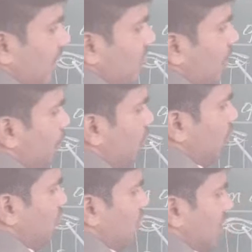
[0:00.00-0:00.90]

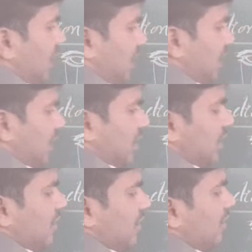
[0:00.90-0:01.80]
Suppose you take
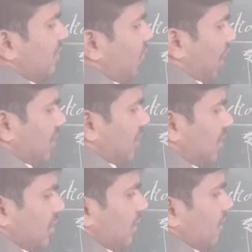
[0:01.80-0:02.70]
here, there is a
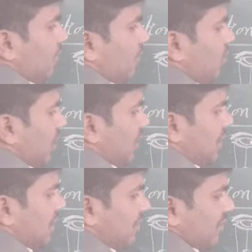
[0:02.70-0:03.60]
water. Okay,
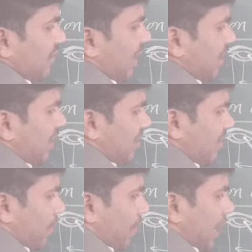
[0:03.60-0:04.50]
it is selected
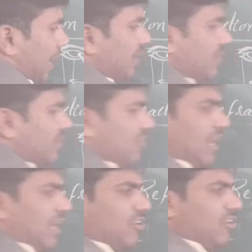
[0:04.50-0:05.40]
the path in this
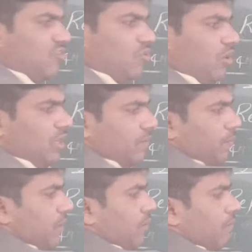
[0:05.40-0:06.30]
direction only.
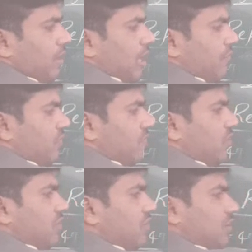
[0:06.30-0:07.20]
But
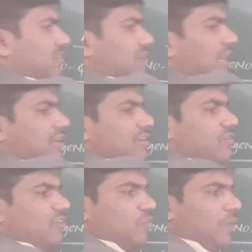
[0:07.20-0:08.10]
afterwards it is selected
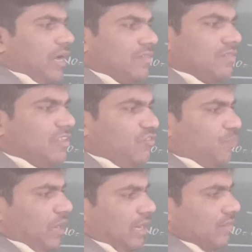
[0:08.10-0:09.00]
which path? This
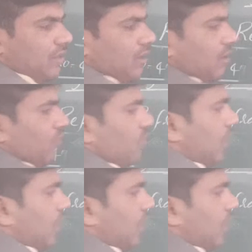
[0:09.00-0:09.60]
path. Why?